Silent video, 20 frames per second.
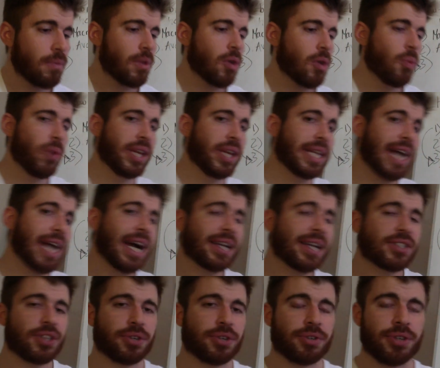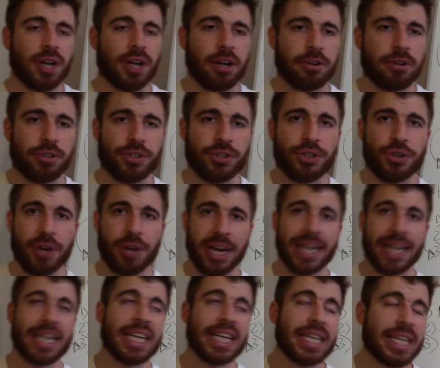when guys are, are
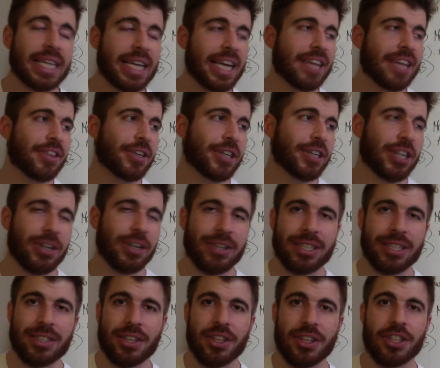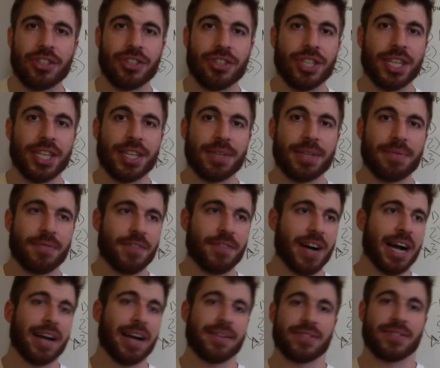training and they're going to the gym
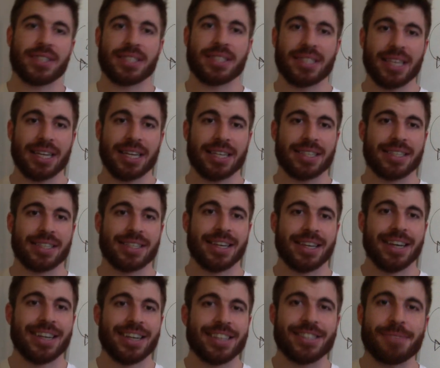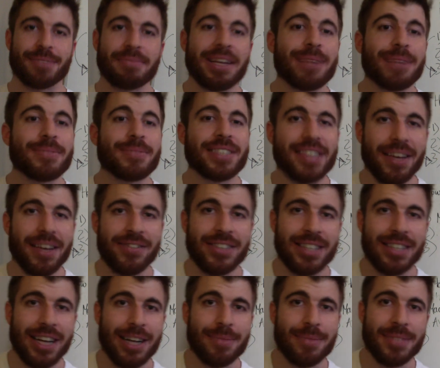five, six, sometimes
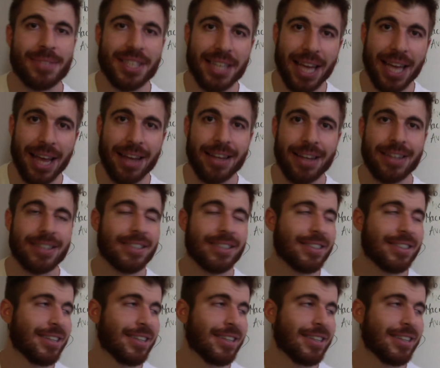seven times a day,